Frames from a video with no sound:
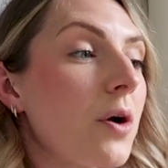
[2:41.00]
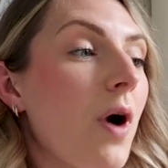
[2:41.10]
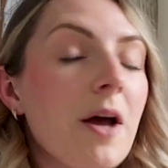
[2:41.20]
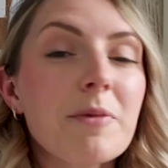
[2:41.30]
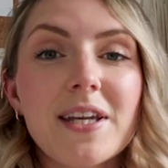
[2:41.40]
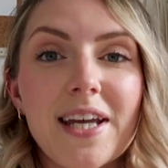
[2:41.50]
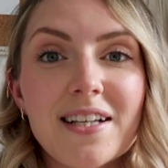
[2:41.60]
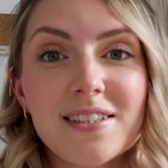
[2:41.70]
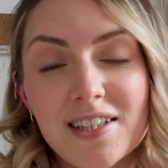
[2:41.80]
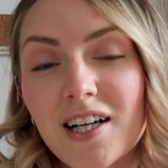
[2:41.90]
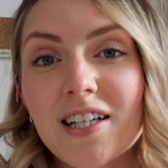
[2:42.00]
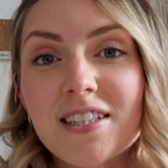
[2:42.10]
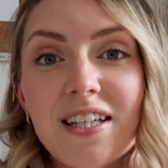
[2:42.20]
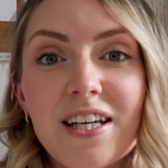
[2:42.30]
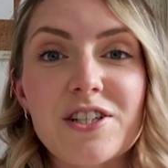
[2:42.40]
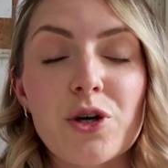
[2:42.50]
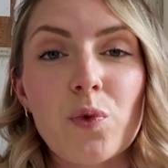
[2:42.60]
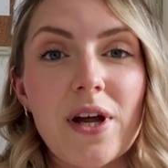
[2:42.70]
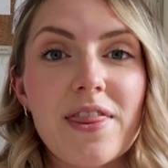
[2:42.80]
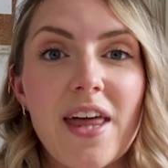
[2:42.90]
So I'm going to get started
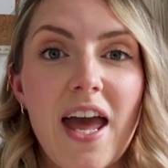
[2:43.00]
with